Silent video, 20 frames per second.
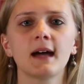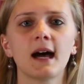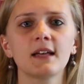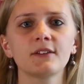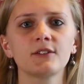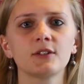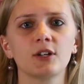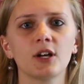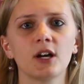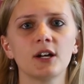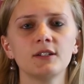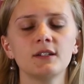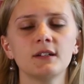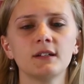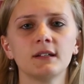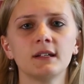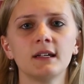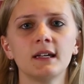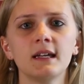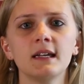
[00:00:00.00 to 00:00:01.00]
As a god,
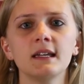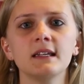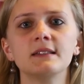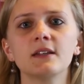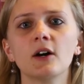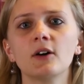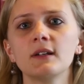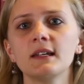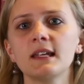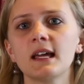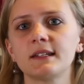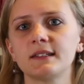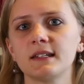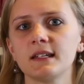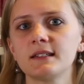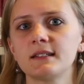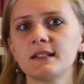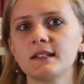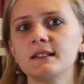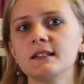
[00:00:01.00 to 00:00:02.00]
he is only
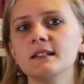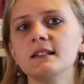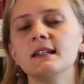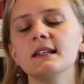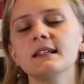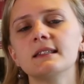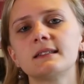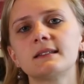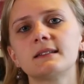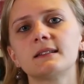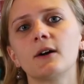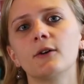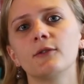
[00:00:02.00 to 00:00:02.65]
attested in lists